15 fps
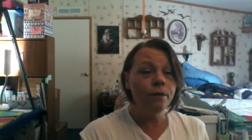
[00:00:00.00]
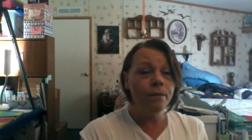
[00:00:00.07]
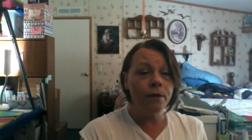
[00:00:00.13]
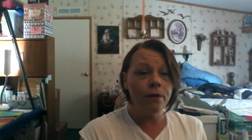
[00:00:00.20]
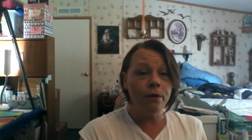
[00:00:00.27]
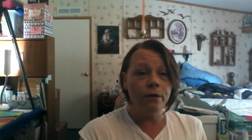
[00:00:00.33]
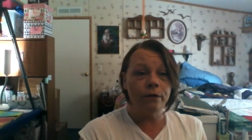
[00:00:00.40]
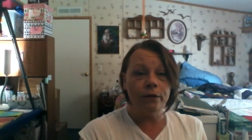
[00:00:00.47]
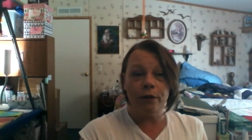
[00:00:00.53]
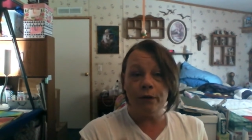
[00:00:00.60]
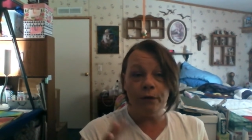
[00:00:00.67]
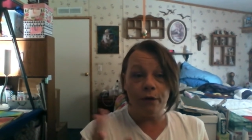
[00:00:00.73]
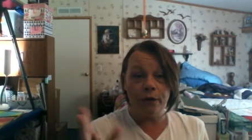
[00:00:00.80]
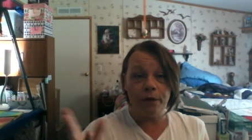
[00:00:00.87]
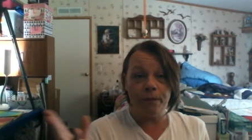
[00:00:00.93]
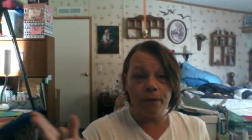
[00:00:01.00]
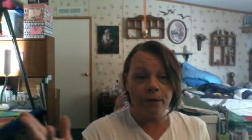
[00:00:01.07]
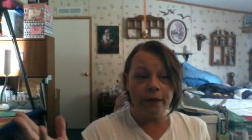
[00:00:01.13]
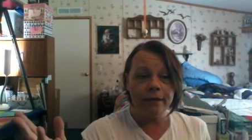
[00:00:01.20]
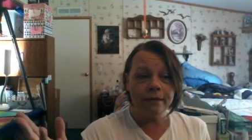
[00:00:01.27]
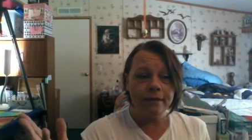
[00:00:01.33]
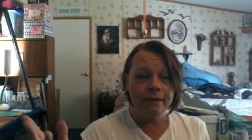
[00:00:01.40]
and behold, no Loca
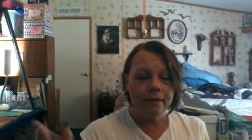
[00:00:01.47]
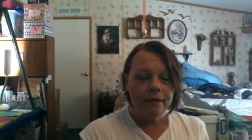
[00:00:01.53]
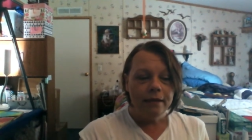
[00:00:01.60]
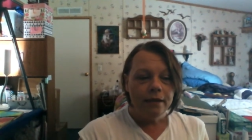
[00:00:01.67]
mochas.